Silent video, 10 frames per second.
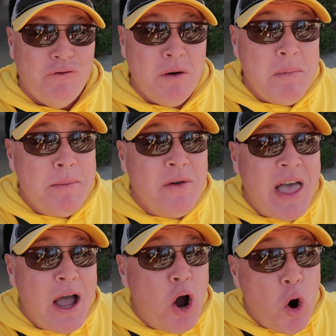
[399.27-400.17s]
Remember
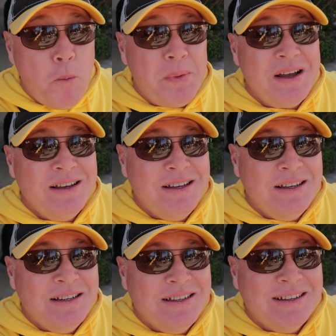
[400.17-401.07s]
that hope
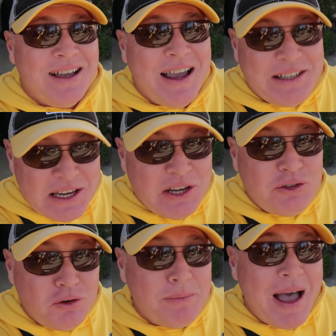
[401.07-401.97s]
I
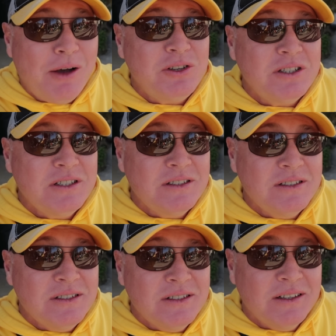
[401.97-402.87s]
teased you about?
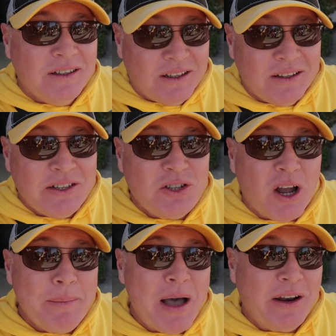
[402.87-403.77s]
Let's
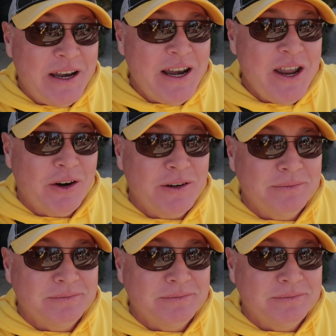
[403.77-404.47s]
talk about it in here.